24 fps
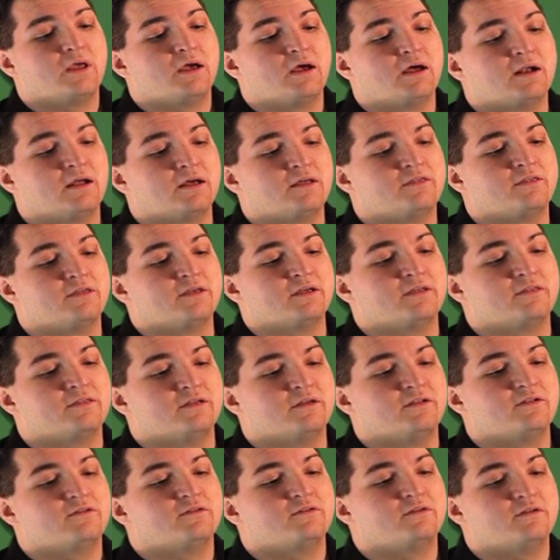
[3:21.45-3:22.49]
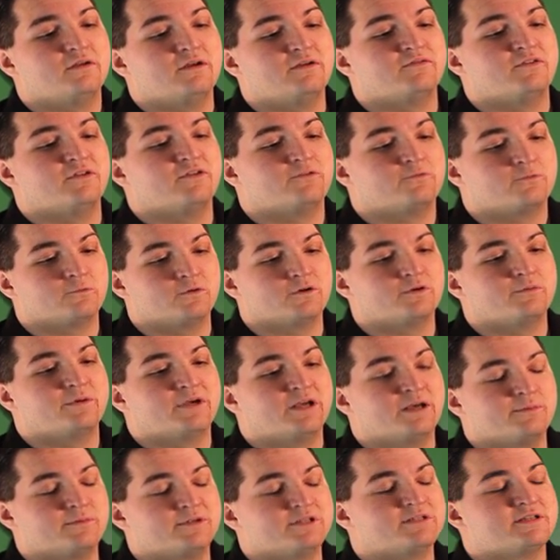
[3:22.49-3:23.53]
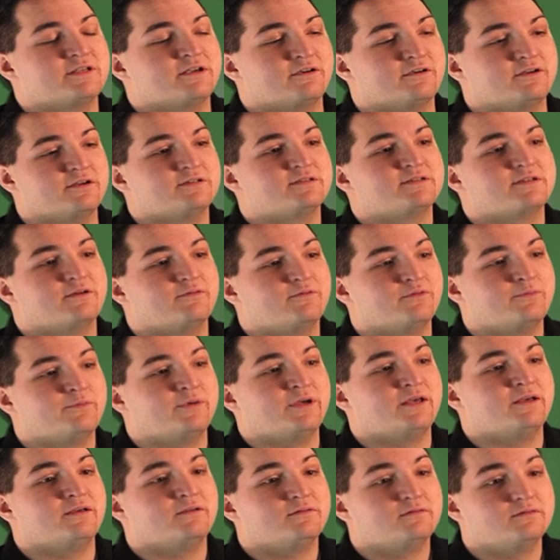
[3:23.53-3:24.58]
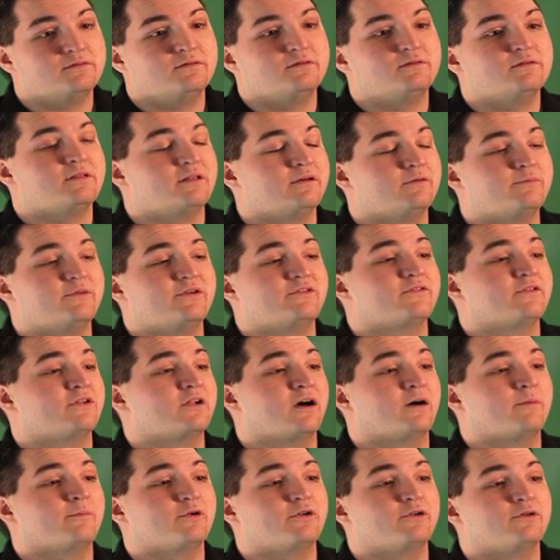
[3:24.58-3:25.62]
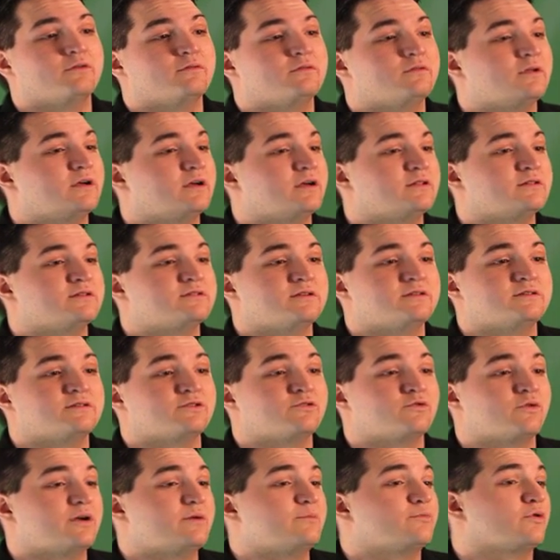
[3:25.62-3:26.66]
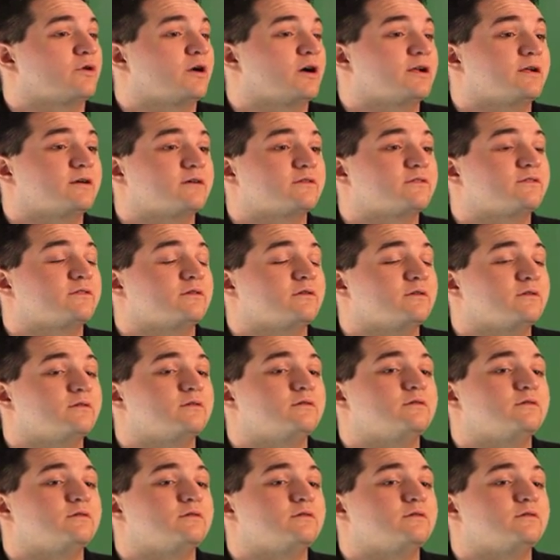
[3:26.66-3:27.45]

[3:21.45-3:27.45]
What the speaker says: And I think that if this were to become a series, that would be phenomenal. It's a great product.